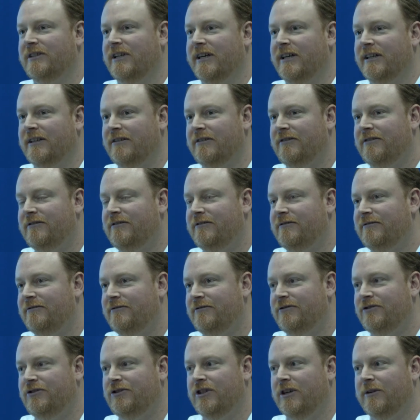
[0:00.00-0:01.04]
I
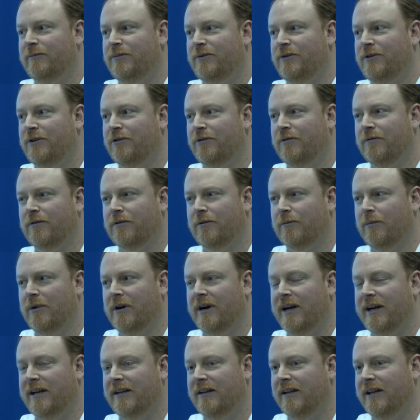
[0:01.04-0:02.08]
jumped over
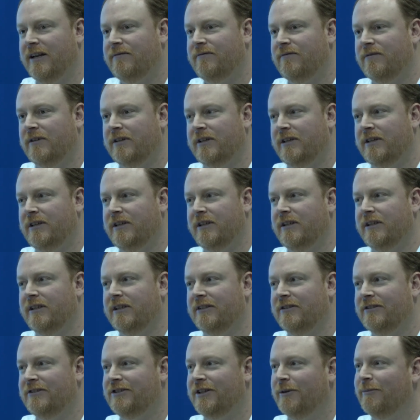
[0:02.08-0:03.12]
Brian Leffley
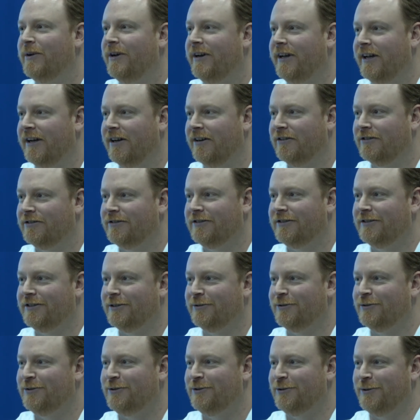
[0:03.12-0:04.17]
and somebody else. There
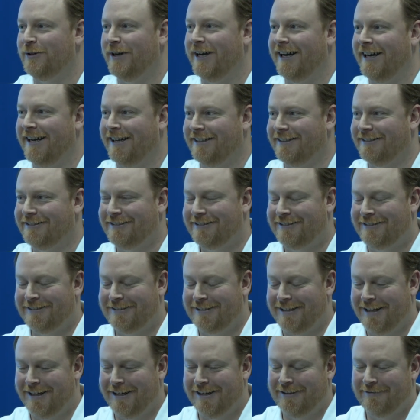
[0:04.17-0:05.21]
was 2 guys.
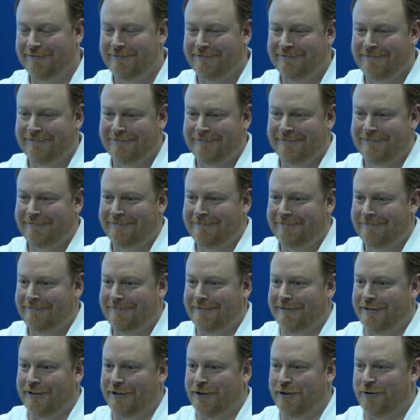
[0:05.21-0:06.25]

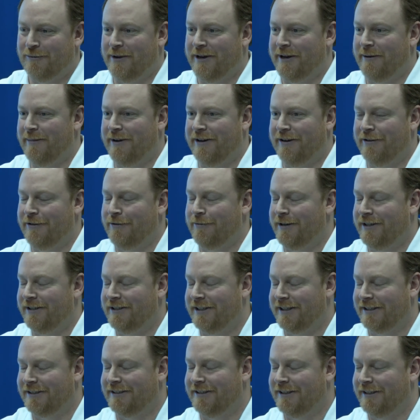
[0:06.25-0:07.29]
You know, there may have been a
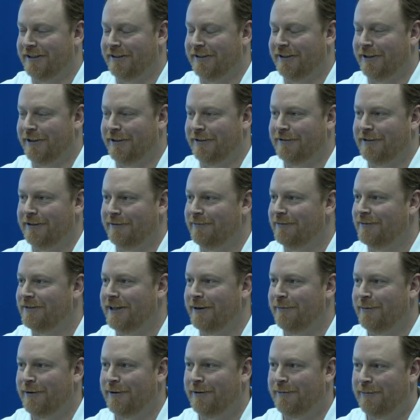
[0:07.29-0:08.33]
360 in there or something
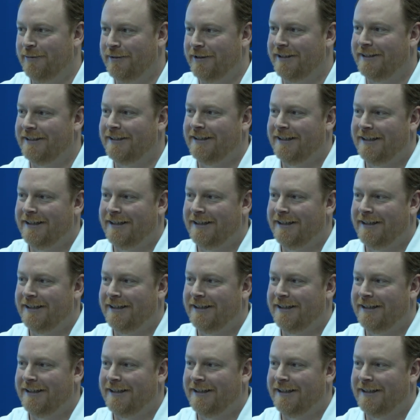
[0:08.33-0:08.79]
separate. But